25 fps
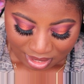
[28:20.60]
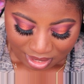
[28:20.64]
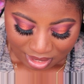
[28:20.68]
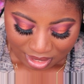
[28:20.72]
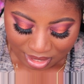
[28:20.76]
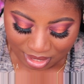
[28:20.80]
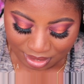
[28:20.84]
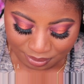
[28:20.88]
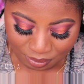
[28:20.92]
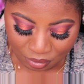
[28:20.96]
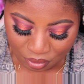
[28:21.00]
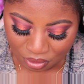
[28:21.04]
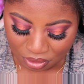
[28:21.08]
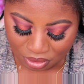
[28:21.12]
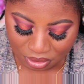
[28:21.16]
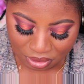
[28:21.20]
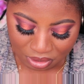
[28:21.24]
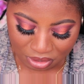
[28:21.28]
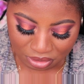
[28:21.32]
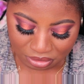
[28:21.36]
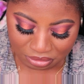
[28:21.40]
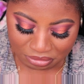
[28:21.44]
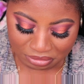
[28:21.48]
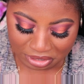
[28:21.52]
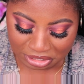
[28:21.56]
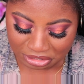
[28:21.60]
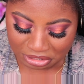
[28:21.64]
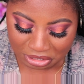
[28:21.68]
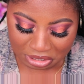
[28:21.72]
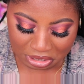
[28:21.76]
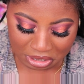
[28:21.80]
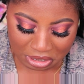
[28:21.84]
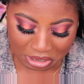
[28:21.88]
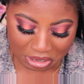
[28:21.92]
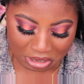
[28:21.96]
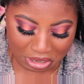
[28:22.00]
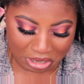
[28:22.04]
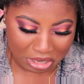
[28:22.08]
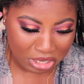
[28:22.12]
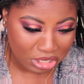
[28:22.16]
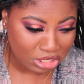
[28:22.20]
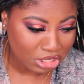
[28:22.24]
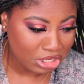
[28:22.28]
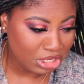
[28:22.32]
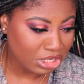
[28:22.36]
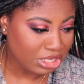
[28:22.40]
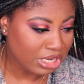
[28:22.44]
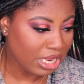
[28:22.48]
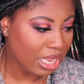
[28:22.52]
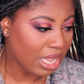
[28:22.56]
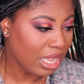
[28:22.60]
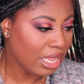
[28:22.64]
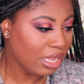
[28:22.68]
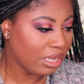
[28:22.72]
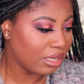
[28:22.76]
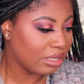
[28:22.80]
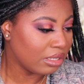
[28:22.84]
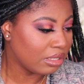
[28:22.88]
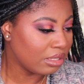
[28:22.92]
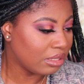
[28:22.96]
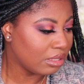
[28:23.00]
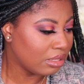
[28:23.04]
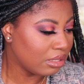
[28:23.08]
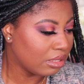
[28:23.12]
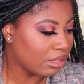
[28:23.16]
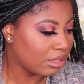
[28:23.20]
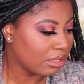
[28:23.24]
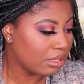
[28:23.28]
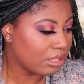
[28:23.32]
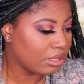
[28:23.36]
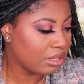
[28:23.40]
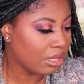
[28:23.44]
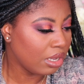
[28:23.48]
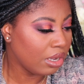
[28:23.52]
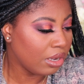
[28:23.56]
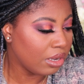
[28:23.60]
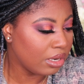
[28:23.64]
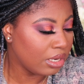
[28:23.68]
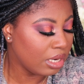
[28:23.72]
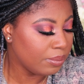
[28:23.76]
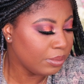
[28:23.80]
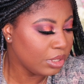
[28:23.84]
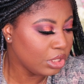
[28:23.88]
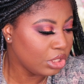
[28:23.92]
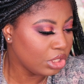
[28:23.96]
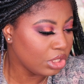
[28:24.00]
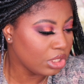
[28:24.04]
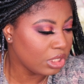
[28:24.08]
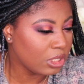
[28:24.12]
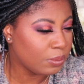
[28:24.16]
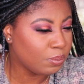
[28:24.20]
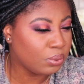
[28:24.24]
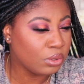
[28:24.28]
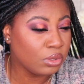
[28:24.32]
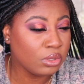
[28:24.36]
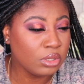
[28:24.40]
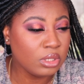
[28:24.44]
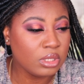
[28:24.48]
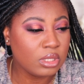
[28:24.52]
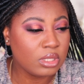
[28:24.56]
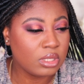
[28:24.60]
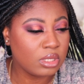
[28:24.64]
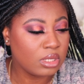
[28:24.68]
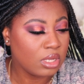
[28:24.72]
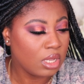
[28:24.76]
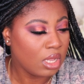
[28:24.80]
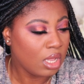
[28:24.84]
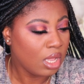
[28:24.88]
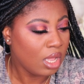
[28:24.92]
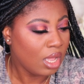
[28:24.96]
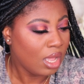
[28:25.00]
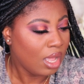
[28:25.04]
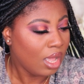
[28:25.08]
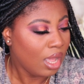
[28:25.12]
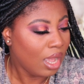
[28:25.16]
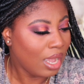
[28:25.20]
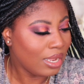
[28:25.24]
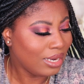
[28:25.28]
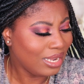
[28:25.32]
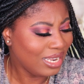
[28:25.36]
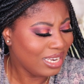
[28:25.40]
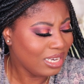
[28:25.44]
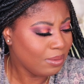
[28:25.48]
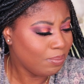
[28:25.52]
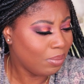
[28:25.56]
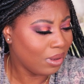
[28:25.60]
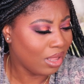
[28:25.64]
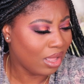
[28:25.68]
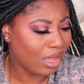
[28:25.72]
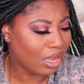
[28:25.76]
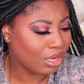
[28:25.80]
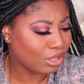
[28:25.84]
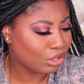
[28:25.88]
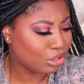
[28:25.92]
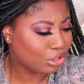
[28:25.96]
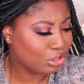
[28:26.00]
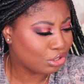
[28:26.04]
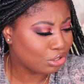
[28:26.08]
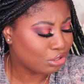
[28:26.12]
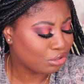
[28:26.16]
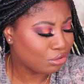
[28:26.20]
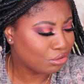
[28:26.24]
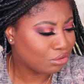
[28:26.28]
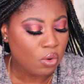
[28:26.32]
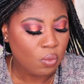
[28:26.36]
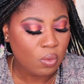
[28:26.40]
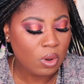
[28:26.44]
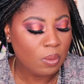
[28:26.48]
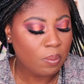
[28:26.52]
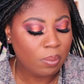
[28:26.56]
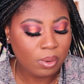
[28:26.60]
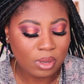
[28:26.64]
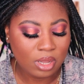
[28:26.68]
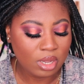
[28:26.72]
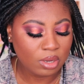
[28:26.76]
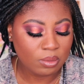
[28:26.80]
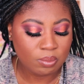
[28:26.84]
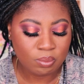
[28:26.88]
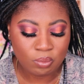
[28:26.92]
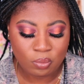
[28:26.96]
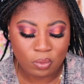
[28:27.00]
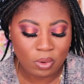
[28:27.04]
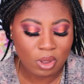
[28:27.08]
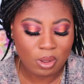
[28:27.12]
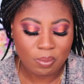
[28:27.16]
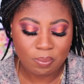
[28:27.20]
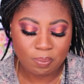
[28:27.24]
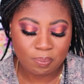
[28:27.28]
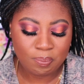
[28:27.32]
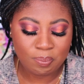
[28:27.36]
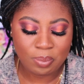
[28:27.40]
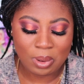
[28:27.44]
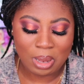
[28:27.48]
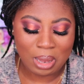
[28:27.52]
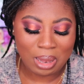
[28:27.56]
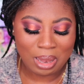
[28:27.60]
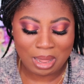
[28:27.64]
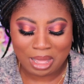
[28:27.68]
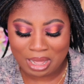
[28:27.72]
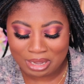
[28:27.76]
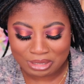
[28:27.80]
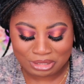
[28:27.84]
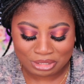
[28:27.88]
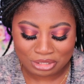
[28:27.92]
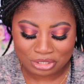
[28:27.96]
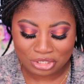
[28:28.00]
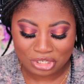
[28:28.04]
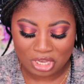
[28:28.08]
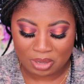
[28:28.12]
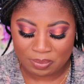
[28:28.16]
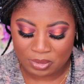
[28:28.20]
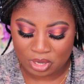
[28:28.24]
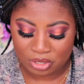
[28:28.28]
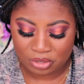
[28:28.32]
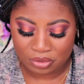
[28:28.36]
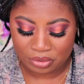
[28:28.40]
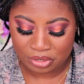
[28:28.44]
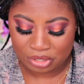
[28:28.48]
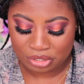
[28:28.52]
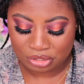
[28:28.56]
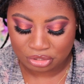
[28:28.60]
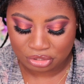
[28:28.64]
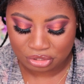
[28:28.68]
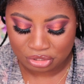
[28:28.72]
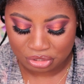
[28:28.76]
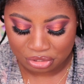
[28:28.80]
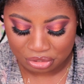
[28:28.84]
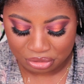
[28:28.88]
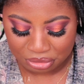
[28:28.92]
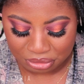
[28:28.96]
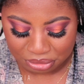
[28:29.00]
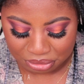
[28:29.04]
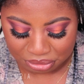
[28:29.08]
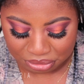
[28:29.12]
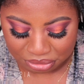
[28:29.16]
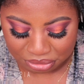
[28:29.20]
in more greater detail. So let me just put, I need blush. What blush am I going to use?